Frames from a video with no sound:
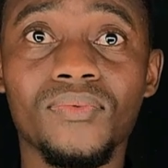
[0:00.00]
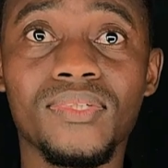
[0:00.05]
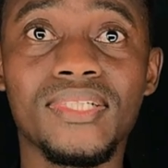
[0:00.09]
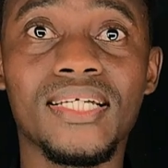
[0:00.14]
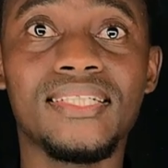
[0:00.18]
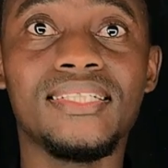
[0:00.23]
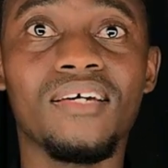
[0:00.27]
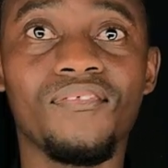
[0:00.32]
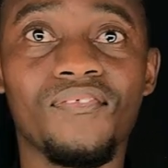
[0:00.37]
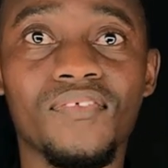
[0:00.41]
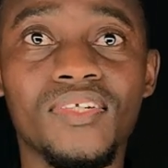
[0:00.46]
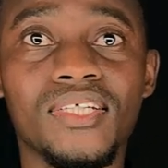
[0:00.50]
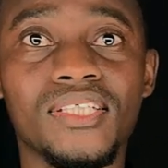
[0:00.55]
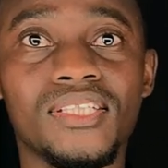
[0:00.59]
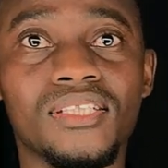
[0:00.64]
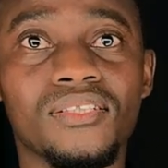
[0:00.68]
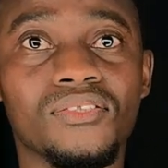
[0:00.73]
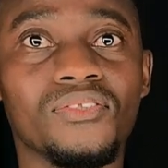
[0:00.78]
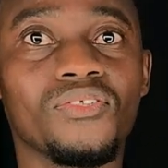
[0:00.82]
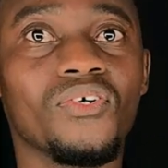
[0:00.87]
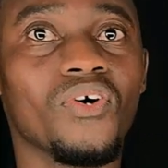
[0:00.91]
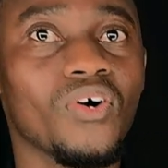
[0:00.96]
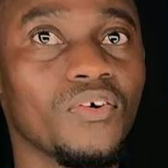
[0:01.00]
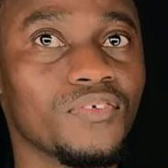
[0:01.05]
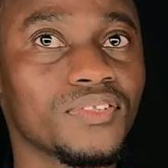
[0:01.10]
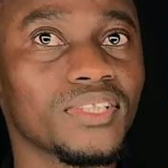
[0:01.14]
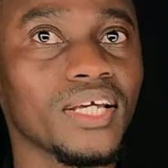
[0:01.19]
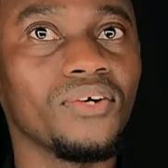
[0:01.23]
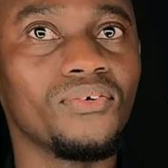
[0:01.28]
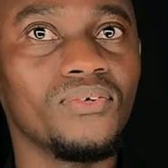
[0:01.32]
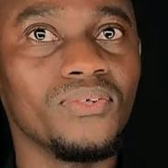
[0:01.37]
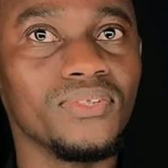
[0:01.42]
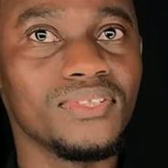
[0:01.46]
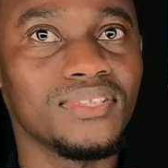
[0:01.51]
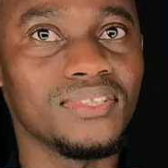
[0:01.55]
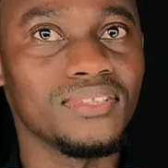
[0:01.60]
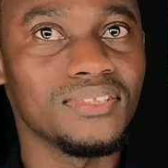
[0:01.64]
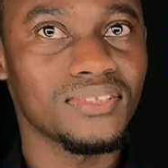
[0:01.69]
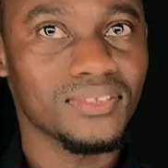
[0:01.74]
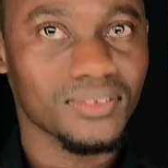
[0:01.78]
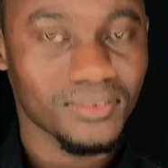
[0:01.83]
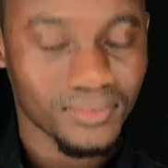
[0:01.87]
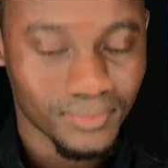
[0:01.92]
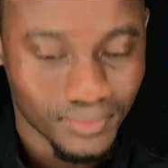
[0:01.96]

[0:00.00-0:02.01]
with the definition of psychosis.